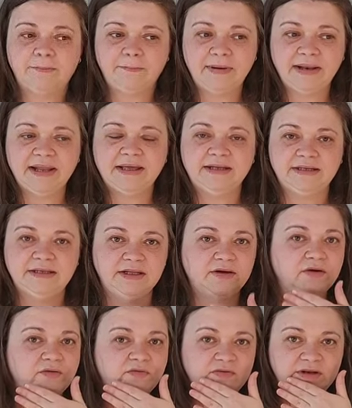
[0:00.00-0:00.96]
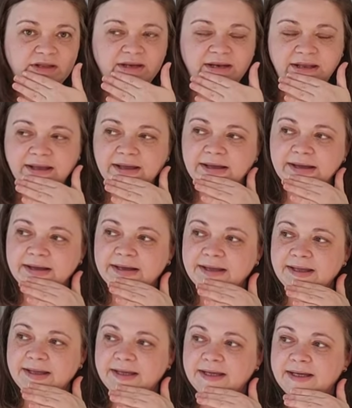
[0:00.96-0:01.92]
plenty of knitting.
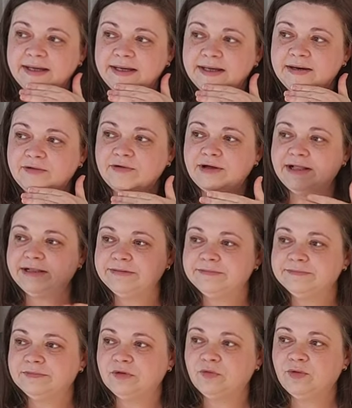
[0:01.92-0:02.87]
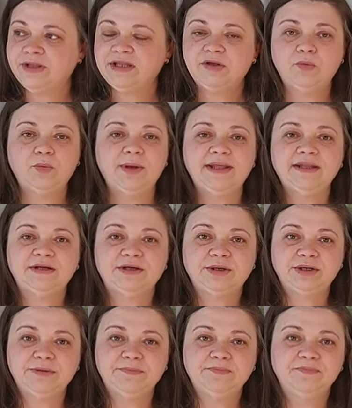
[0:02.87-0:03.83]
Well, when the
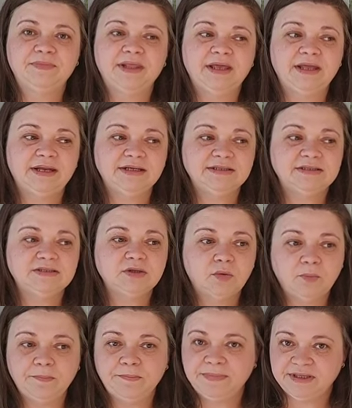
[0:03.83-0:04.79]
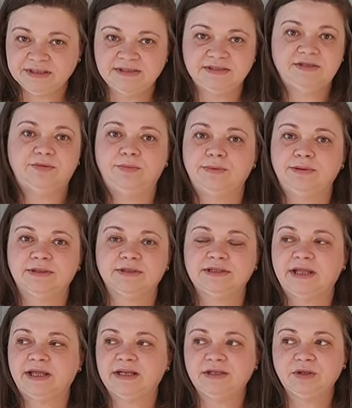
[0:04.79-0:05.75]
weather it is so
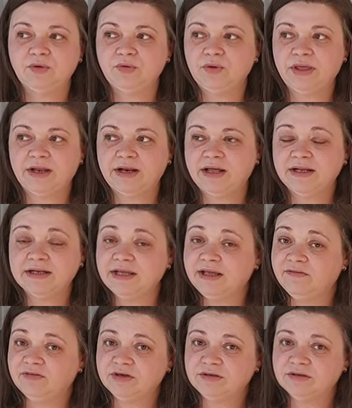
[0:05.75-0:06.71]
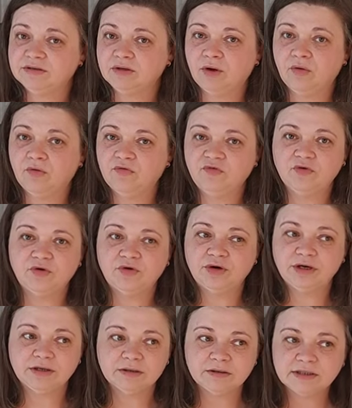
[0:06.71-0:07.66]
miserable that you cannot even go
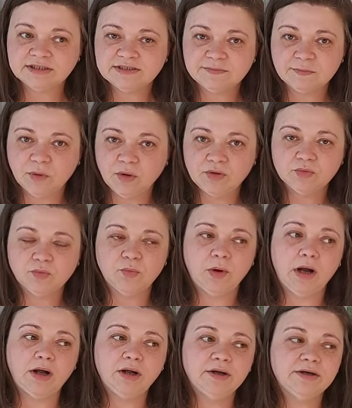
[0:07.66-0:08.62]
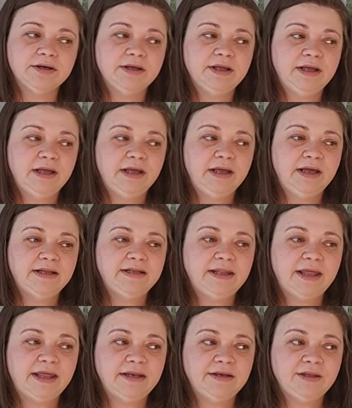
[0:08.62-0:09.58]
for a small walk,
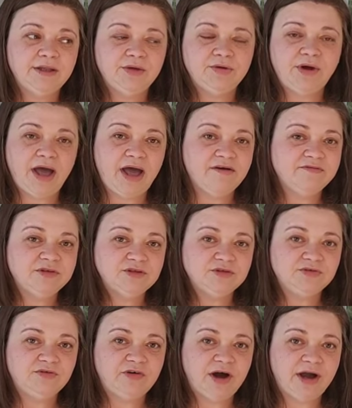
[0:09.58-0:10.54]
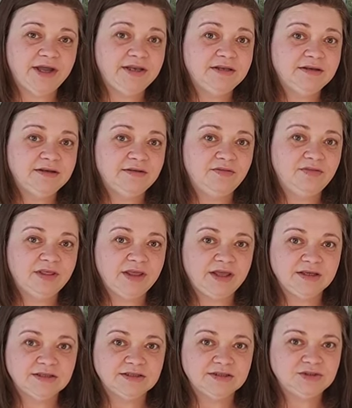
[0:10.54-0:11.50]
then you have to find
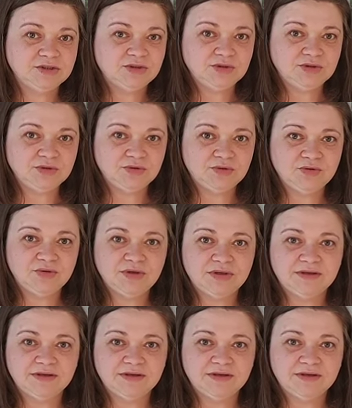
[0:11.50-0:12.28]
things to do